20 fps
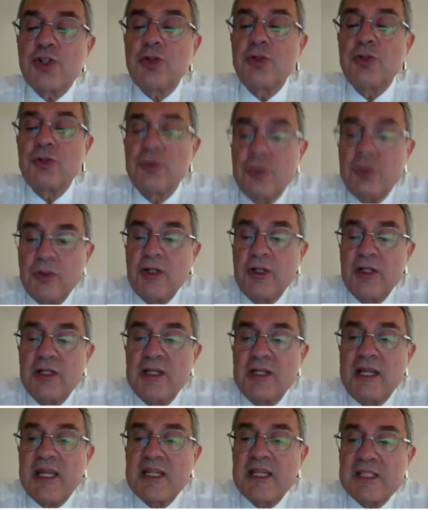I'll show you
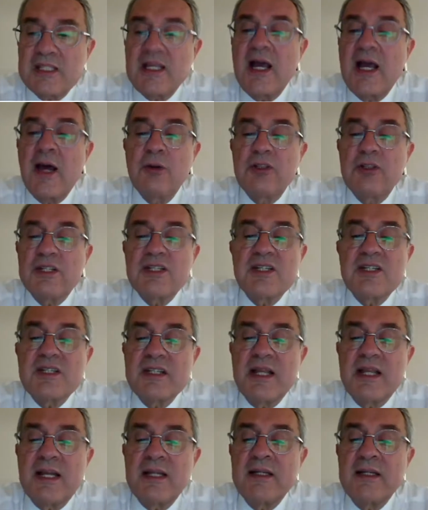next how
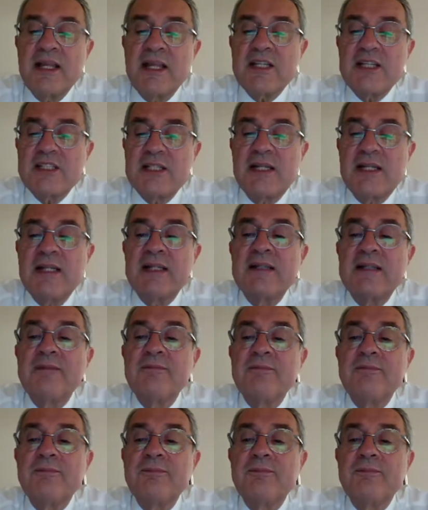this is done. Next
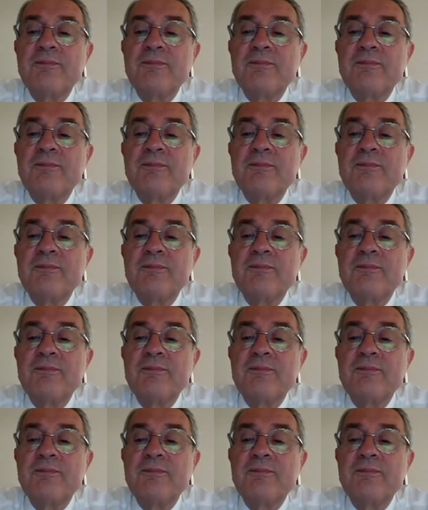slide.